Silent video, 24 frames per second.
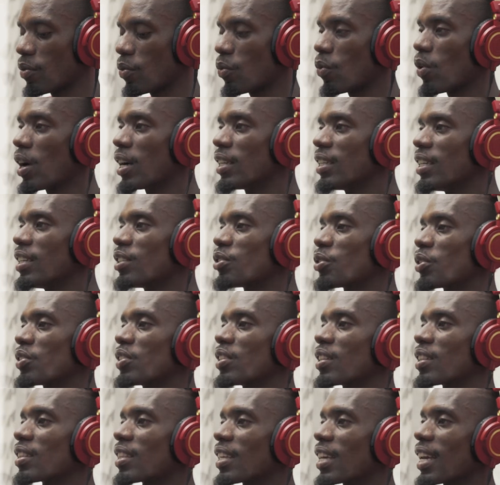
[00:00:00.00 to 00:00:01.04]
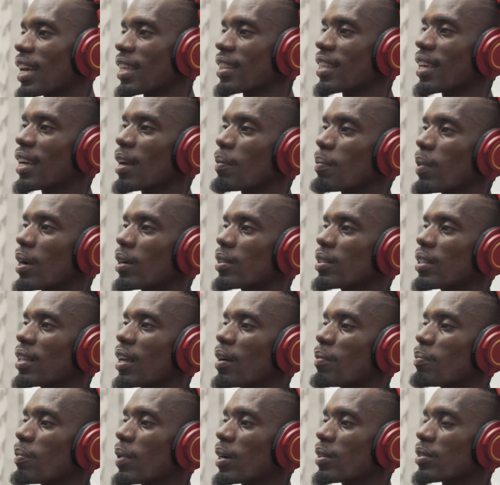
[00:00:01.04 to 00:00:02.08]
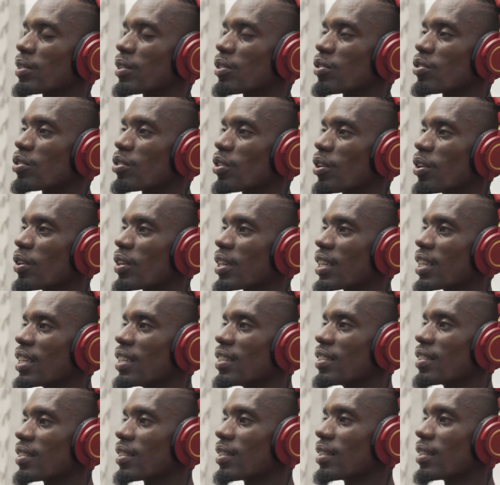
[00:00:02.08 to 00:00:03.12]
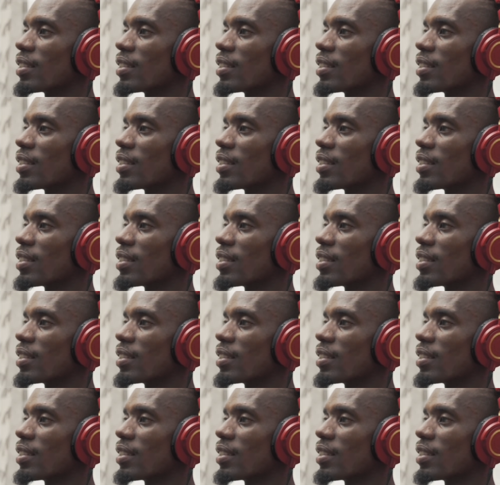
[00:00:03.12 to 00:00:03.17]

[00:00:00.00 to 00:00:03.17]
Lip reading: one interesting thing I think about the song is